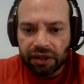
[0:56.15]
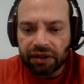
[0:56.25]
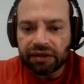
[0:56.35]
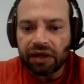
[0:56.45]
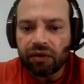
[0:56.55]

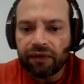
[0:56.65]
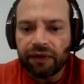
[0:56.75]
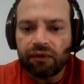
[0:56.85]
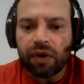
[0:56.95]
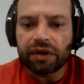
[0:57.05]
The size of
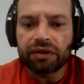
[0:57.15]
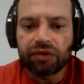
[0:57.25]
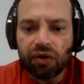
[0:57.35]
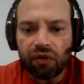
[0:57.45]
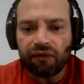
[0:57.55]
this one is
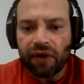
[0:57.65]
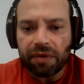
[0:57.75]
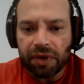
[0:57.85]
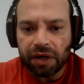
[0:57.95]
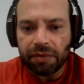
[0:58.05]
305
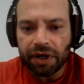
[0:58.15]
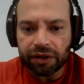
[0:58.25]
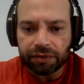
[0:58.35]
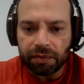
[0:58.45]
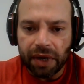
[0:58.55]

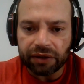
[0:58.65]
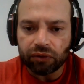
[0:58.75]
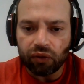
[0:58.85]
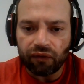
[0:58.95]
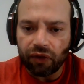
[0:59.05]
millimeters by
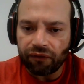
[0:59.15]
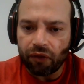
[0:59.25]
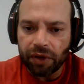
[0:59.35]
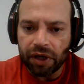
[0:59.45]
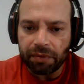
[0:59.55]
244
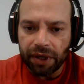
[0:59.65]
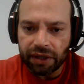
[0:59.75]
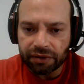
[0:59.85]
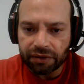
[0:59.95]
millimeters.